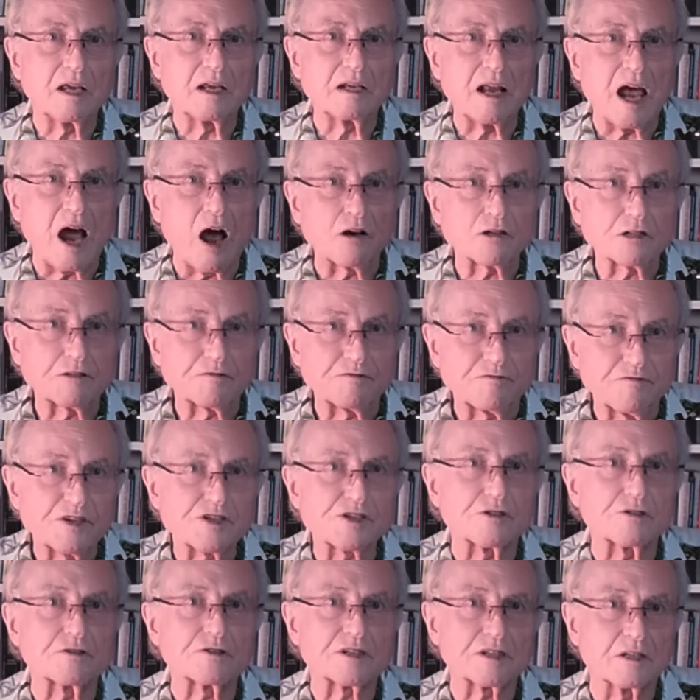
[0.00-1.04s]

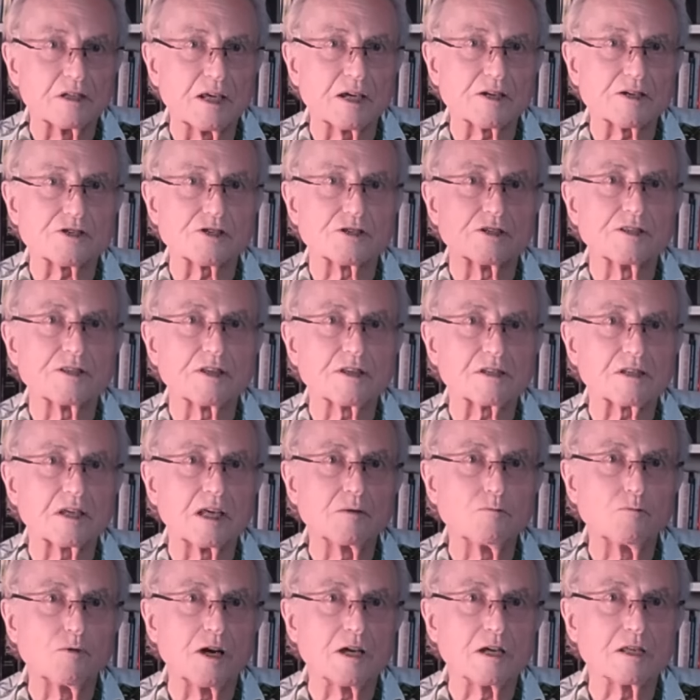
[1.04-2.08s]
artificial selection in the
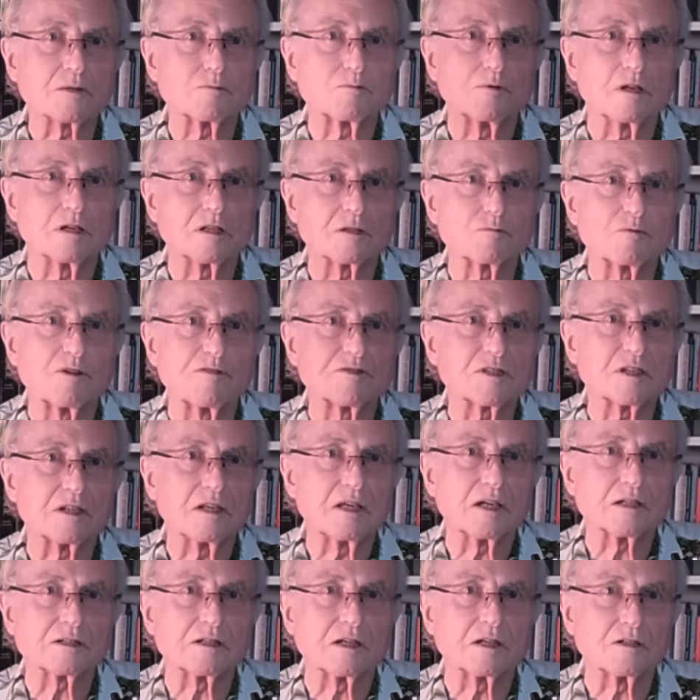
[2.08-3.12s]
same way as we've
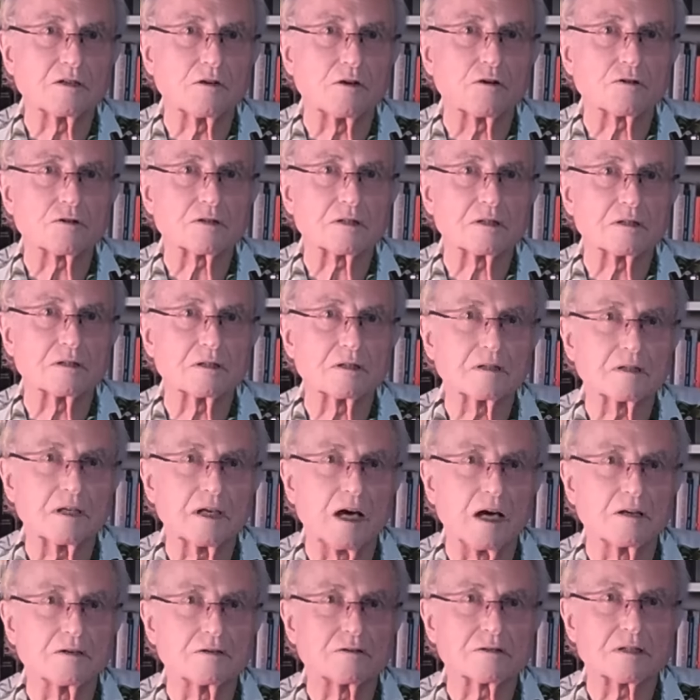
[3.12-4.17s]
selected dogs and
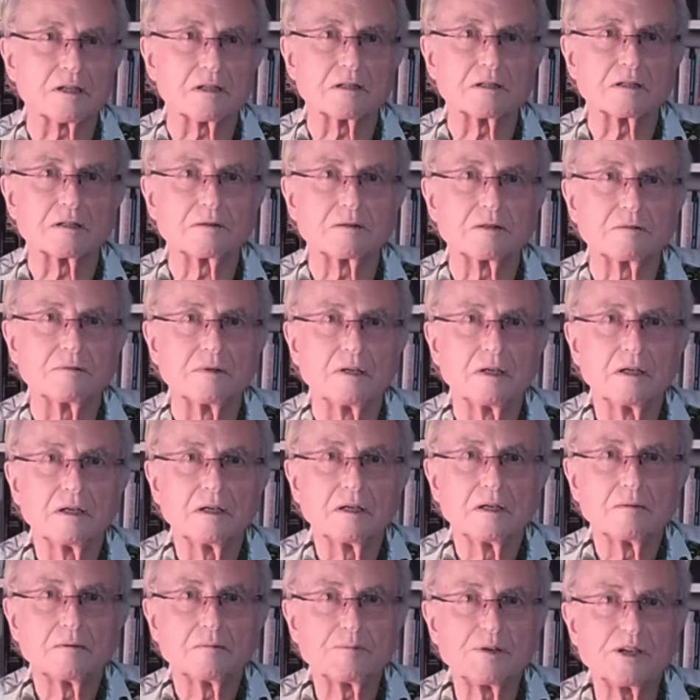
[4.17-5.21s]
cows and
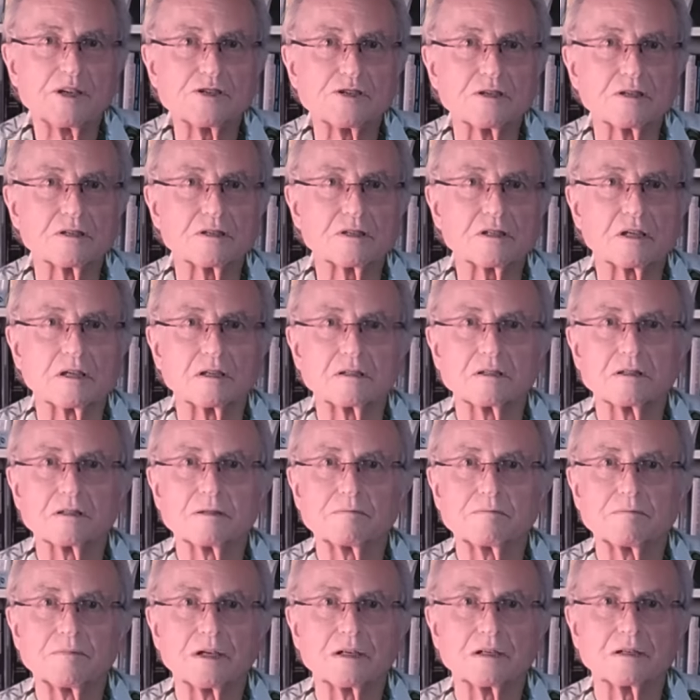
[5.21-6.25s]
pigeons and
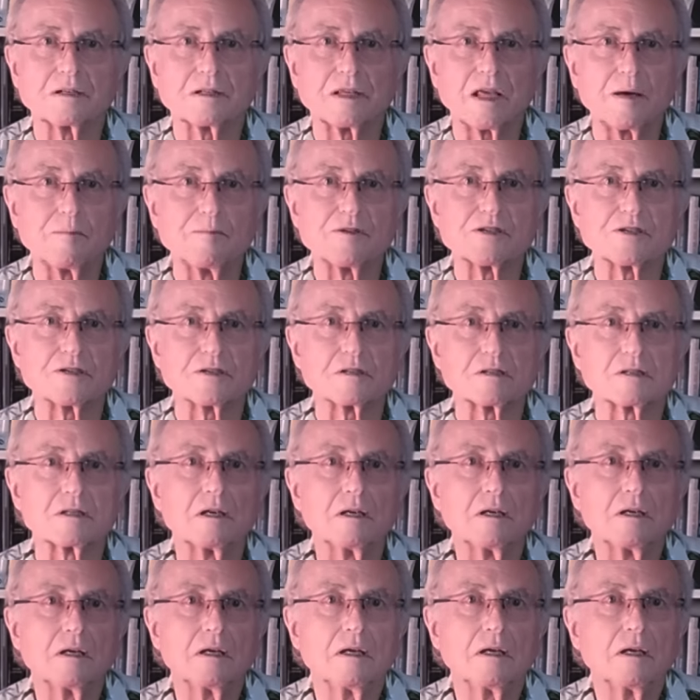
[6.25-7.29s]
cabbages.
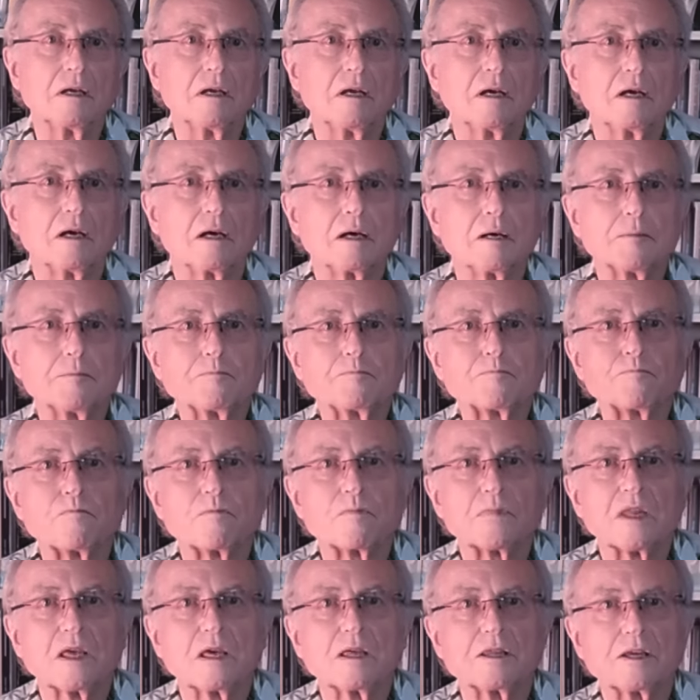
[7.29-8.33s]
The
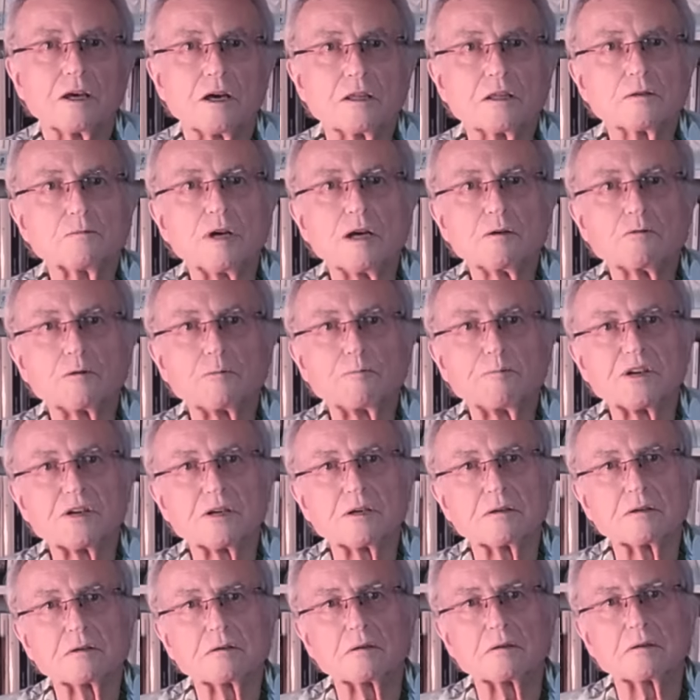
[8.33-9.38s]
other way would
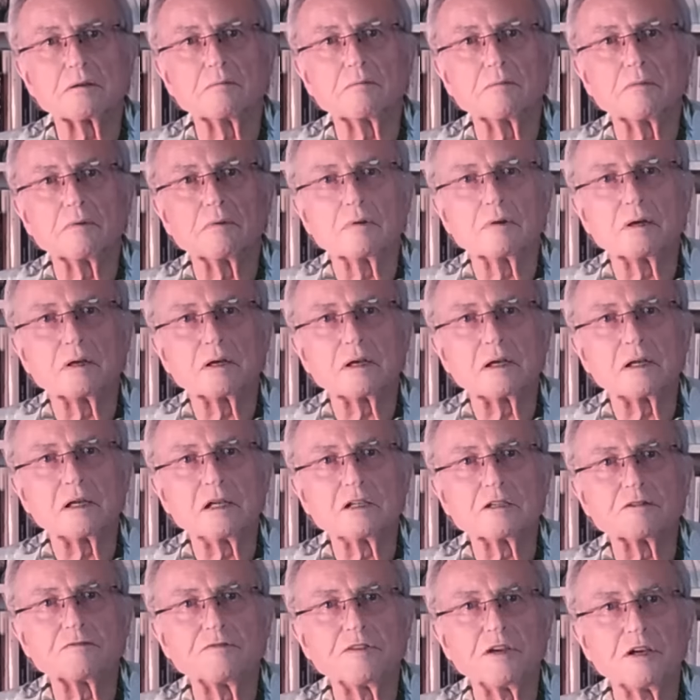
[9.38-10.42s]
be
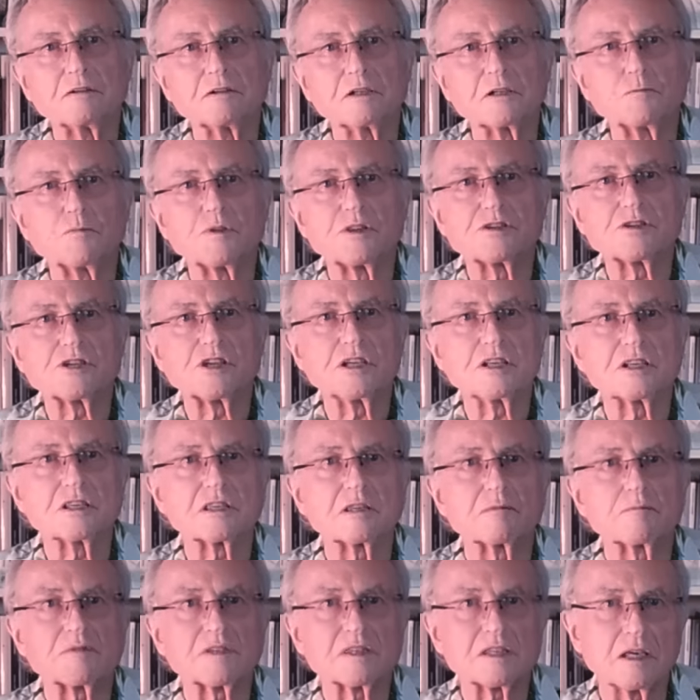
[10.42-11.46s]
interfering with genes
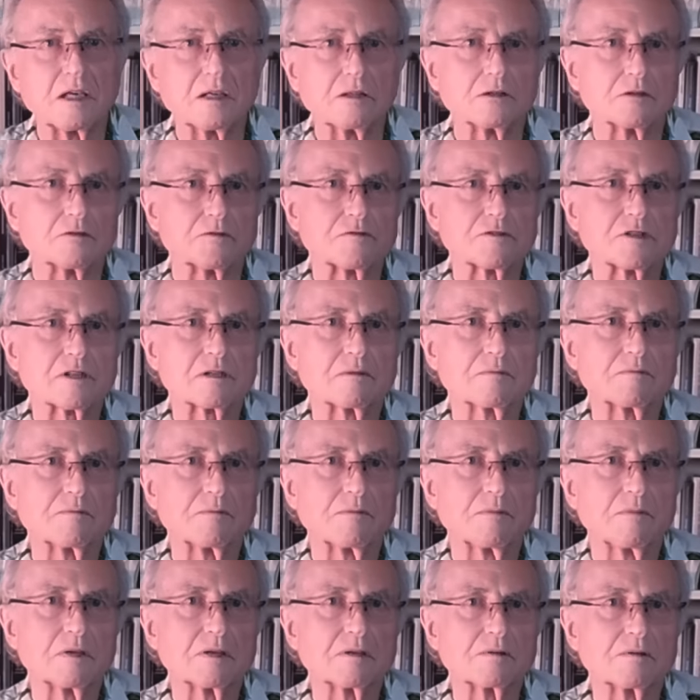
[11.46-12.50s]
themselves,
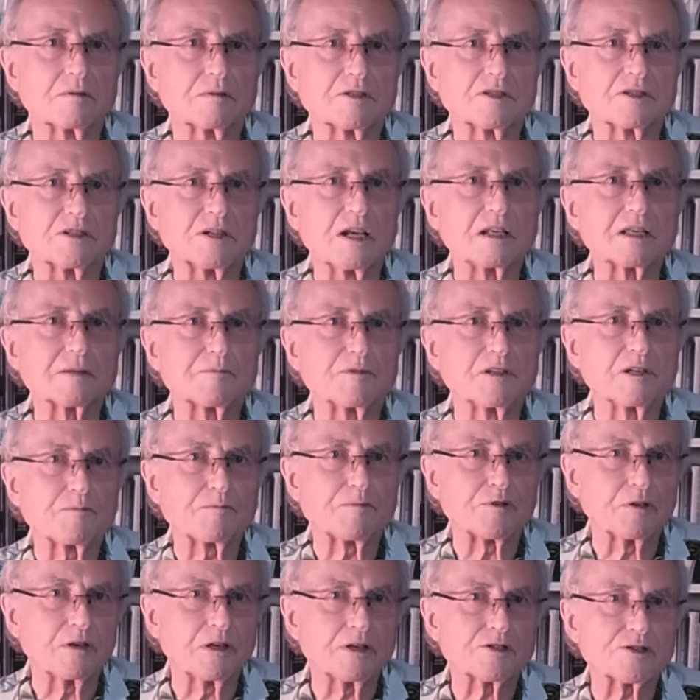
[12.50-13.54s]
genetic
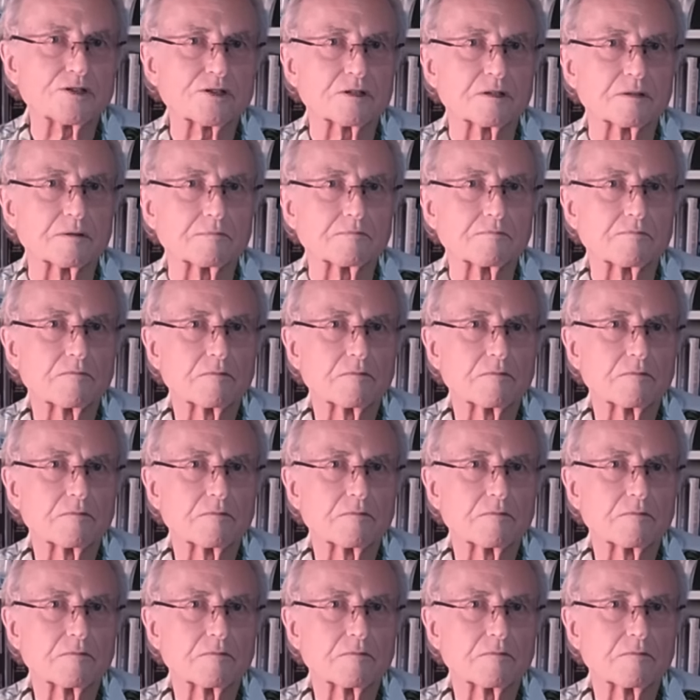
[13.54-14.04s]
manipulation.